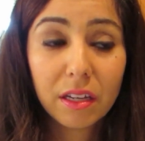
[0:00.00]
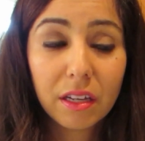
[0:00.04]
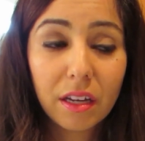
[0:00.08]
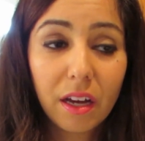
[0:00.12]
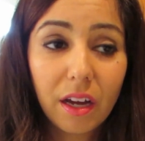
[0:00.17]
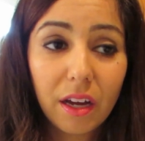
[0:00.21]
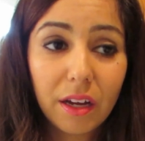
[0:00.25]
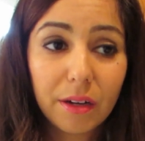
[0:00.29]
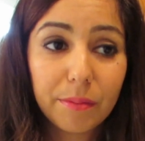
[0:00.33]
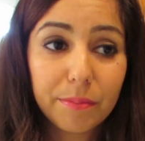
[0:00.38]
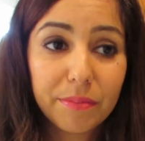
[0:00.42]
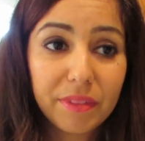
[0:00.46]

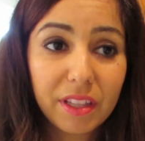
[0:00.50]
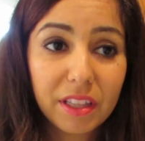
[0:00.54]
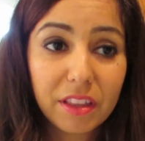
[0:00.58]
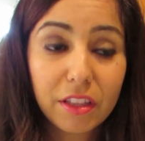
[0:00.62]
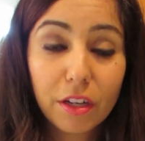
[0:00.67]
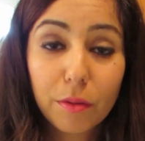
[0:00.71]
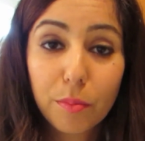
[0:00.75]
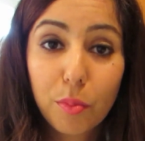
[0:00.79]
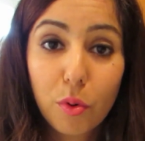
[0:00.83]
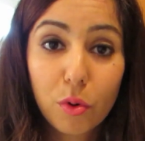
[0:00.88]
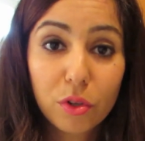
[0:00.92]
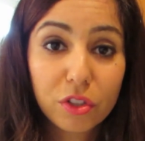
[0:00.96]
that
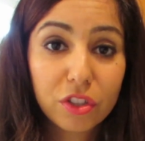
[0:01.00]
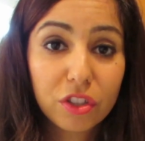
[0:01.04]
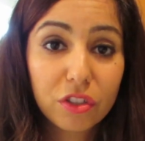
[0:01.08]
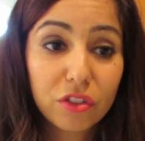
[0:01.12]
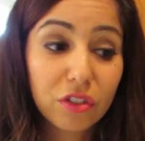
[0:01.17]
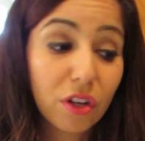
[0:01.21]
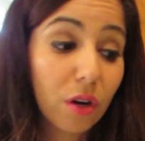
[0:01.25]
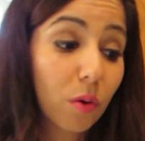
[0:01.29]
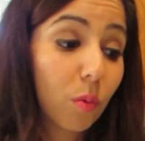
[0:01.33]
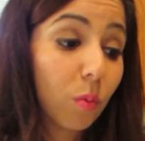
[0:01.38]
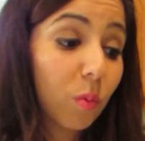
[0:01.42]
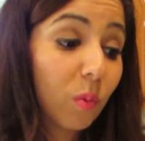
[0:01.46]
their
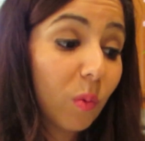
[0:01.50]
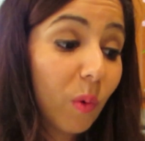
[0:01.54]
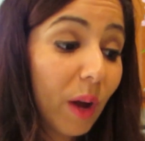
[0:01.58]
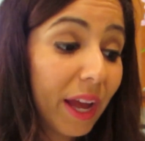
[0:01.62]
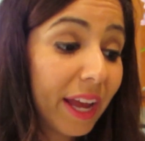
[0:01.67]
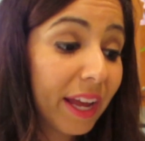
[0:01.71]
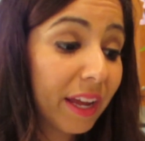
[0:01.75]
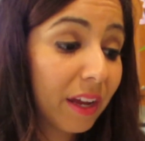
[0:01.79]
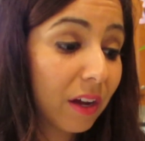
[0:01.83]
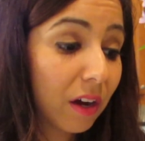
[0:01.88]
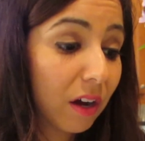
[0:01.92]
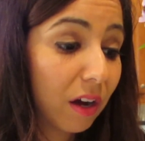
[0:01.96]
portions are
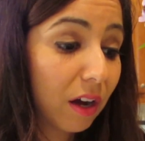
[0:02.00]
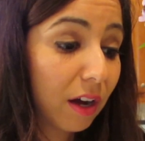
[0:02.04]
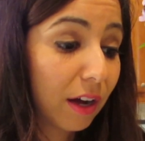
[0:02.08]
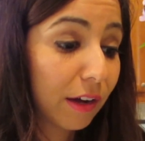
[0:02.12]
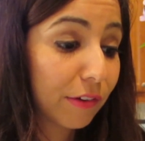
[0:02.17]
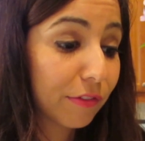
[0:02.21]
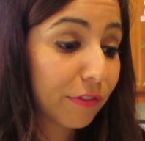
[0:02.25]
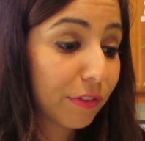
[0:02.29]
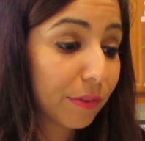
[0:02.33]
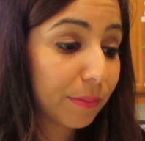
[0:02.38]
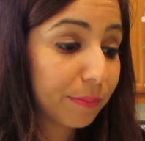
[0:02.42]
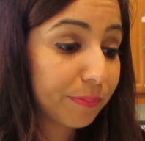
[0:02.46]
way
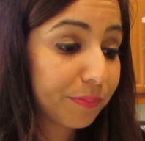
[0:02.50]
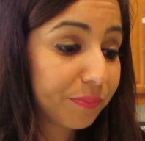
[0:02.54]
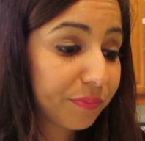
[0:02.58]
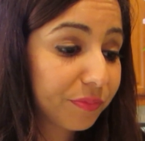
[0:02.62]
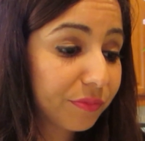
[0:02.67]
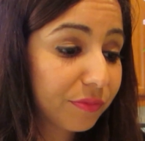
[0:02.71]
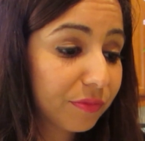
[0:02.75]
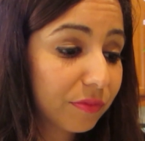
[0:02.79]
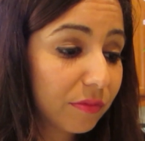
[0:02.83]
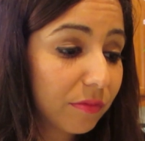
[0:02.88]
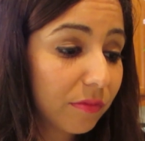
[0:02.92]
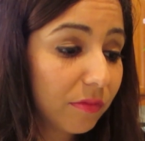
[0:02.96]
off.
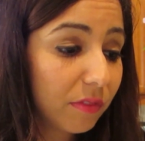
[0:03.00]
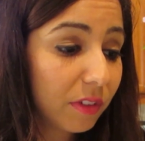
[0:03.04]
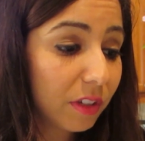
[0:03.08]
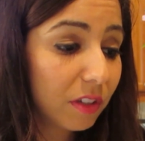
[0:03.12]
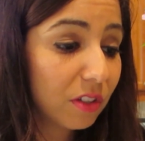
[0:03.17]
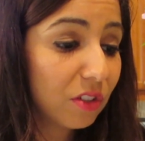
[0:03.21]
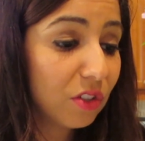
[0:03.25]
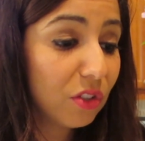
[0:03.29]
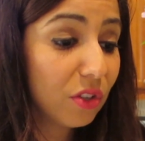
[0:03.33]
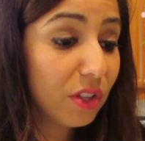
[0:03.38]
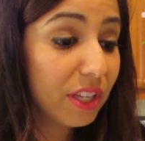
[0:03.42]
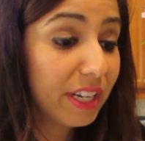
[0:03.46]

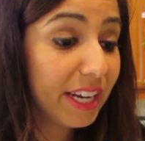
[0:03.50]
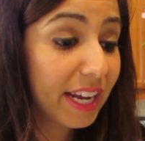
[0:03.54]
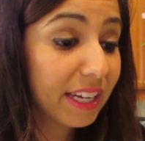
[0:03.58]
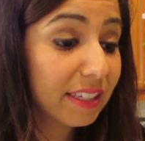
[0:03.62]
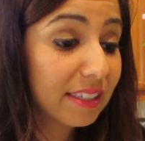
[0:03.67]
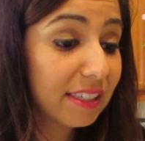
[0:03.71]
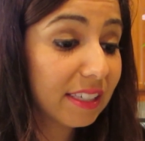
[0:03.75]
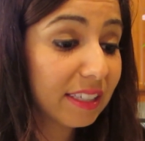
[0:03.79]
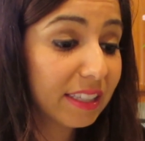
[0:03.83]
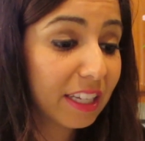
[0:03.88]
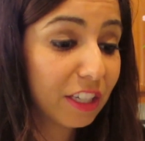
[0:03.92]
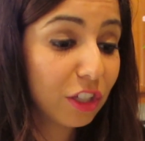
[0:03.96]
So the
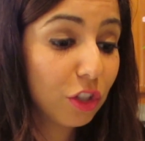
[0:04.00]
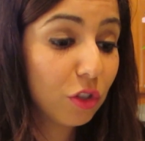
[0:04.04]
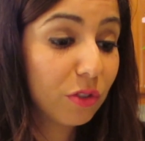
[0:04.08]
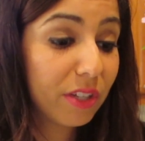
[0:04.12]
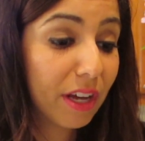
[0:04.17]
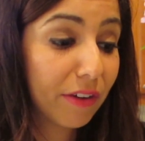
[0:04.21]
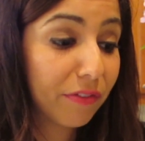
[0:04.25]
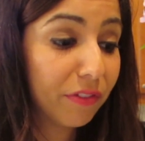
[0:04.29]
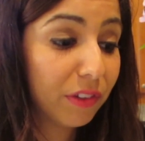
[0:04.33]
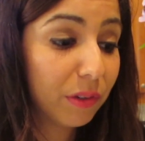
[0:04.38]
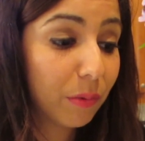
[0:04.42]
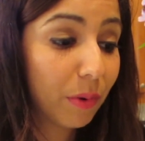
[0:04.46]
next thing that you
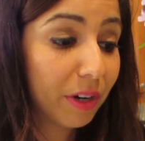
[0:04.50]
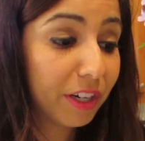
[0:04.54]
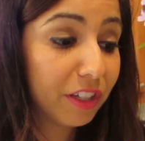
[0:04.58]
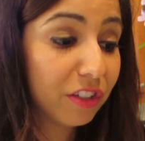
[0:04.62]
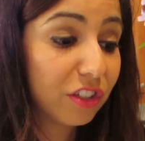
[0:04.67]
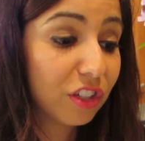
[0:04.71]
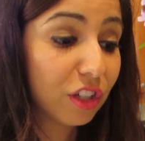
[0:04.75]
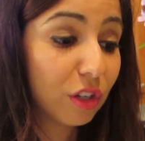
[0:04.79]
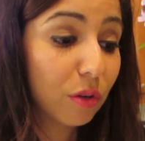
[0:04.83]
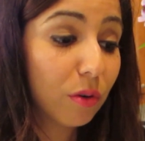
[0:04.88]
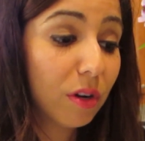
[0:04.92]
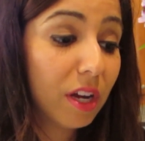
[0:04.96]
definitely want to
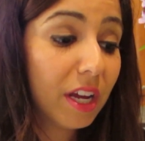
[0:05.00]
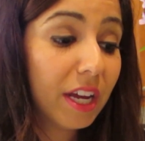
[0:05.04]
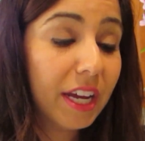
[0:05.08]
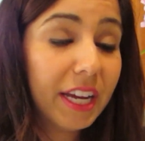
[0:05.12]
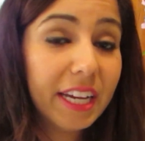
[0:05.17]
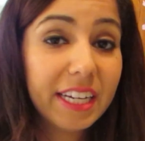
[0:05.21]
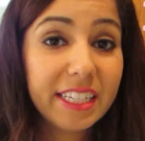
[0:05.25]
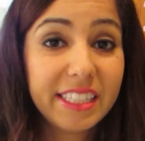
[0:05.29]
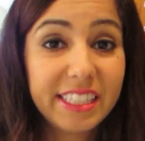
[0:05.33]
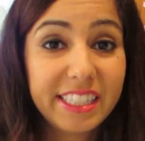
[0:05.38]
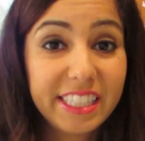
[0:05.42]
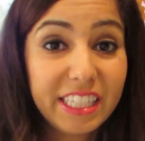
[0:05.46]
do
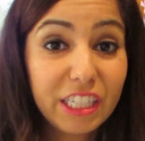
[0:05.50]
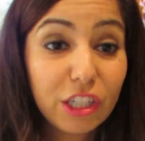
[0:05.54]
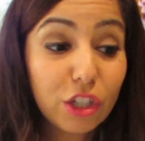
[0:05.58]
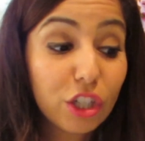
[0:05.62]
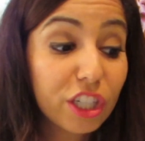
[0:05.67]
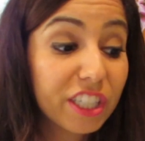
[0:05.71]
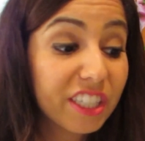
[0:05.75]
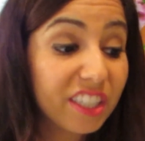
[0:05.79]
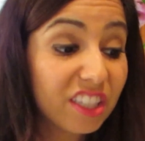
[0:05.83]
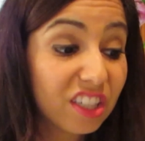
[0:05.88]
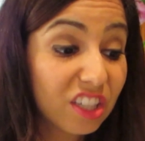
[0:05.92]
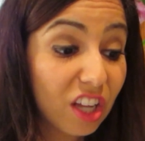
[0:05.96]
is
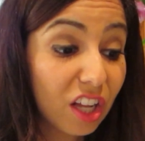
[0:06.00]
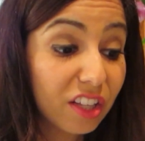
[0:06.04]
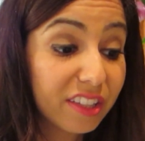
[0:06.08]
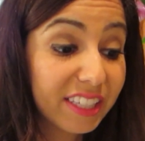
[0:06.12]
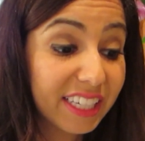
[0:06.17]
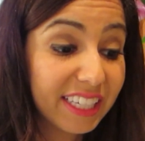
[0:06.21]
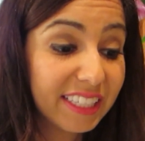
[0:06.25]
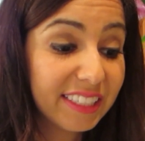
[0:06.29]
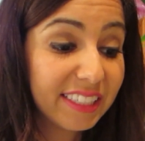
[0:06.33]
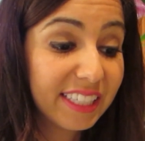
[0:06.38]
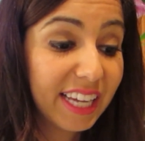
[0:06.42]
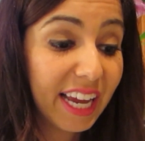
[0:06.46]
decrease
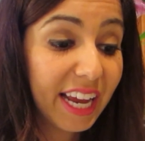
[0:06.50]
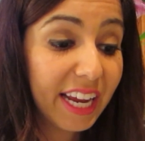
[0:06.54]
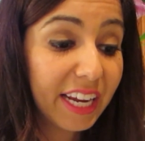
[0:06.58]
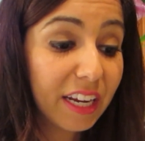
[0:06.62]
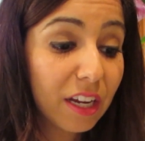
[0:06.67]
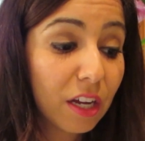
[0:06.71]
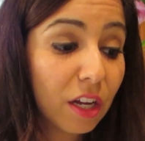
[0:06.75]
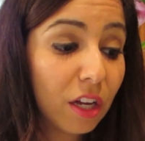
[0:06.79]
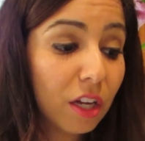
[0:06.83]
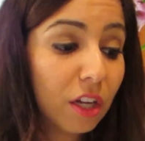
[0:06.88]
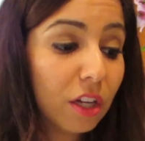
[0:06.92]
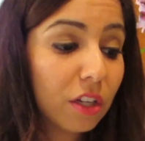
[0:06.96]
salt
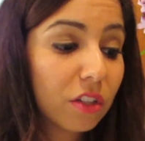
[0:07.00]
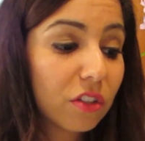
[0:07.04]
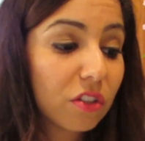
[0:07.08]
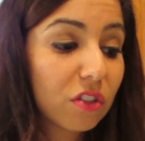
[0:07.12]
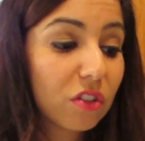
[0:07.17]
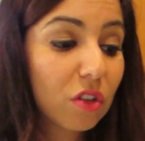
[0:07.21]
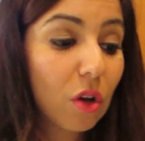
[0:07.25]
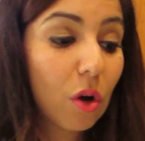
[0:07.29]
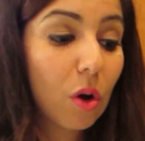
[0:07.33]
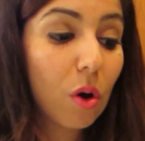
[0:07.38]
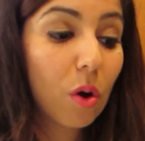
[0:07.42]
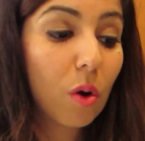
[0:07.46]
intake.
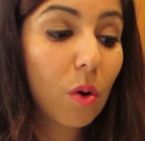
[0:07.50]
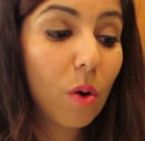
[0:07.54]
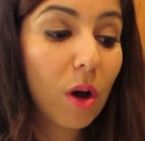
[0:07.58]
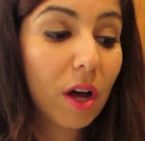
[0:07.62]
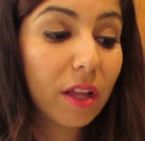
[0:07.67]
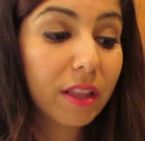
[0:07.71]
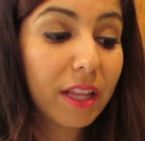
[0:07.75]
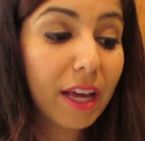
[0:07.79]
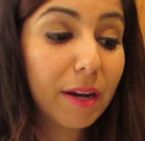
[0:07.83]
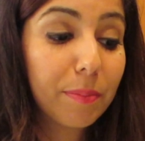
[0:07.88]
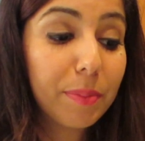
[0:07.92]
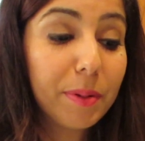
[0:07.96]
So
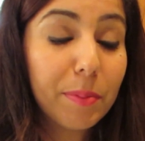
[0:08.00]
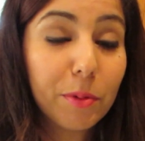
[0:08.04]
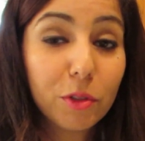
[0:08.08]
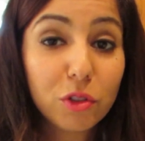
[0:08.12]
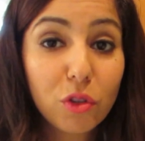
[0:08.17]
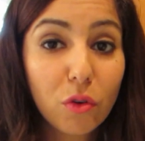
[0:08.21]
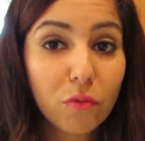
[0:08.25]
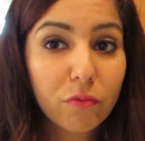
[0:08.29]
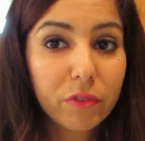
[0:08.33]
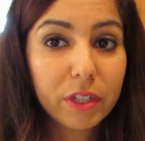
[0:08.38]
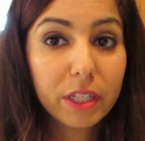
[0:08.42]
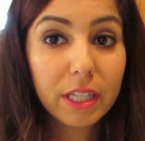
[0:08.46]
a lot of people
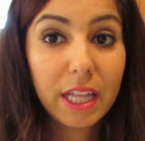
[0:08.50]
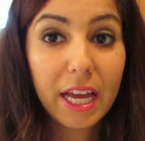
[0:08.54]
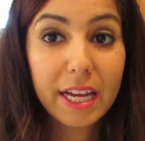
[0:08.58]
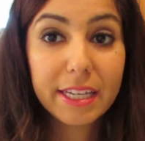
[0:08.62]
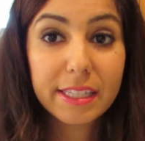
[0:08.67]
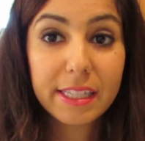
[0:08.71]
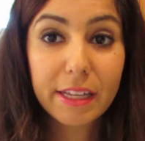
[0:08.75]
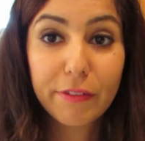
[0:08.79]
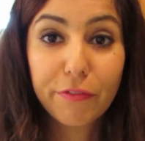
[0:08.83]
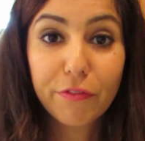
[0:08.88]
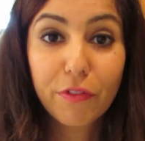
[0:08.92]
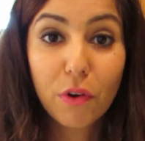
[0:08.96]
don't
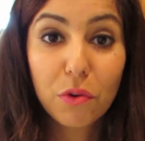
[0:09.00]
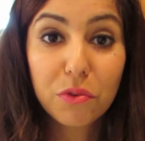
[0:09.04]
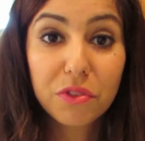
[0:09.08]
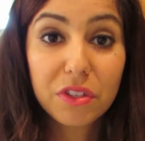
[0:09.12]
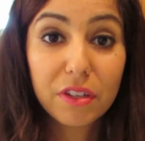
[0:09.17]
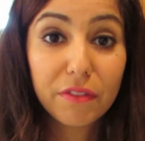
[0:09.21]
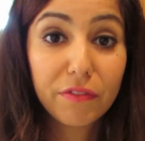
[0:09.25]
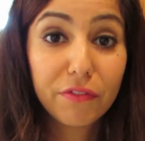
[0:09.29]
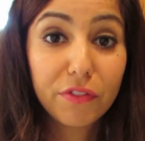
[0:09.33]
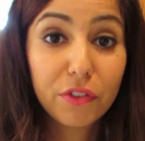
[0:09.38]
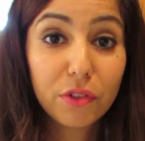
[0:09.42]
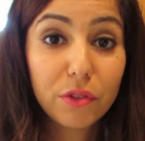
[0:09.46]
realize that
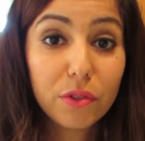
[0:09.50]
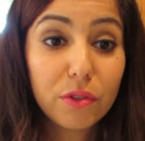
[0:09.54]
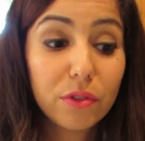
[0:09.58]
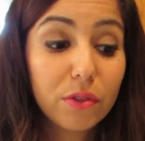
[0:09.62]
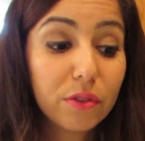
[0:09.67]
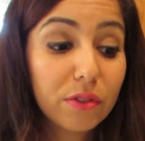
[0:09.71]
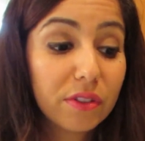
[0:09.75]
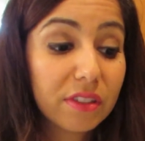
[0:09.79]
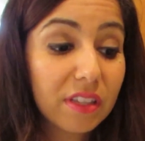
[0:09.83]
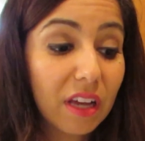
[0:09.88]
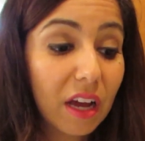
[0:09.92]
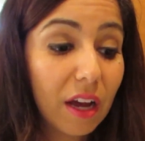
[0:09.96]
frozen
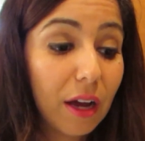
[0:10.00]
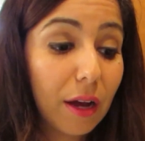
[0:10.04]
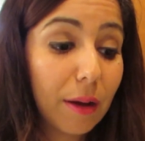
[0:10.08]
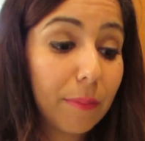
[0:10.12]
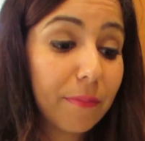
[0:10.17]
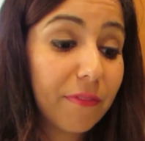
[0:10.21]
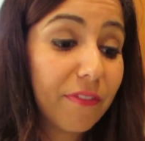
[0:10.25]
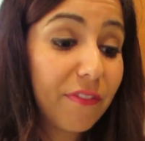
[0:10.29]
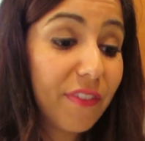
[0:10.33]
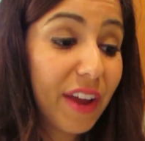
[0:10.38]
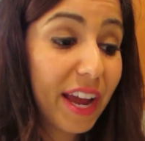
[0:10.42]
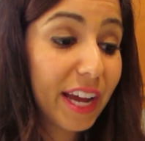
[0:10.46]
foods,
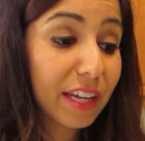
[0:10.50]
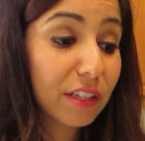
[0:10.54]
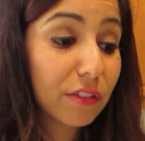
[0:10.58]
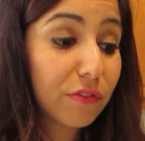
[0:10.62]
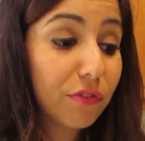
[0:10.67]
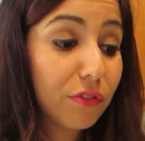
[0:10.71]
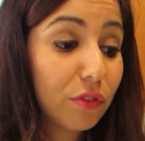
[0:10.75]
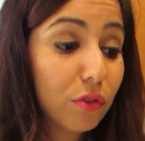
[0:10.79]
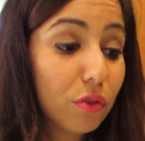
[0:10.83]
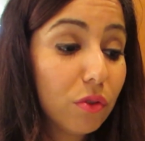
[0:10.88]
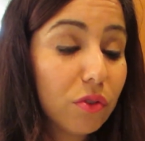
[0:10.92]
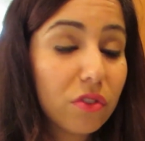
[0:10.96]

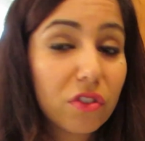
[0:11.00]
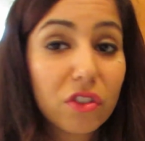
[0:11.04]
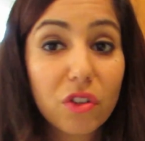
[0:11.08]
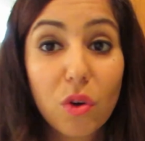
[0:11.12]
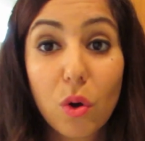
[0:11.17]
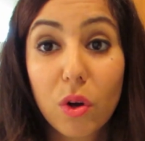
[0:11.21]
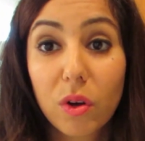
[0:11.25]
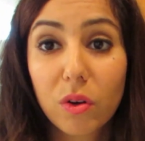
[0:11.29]
fast foods,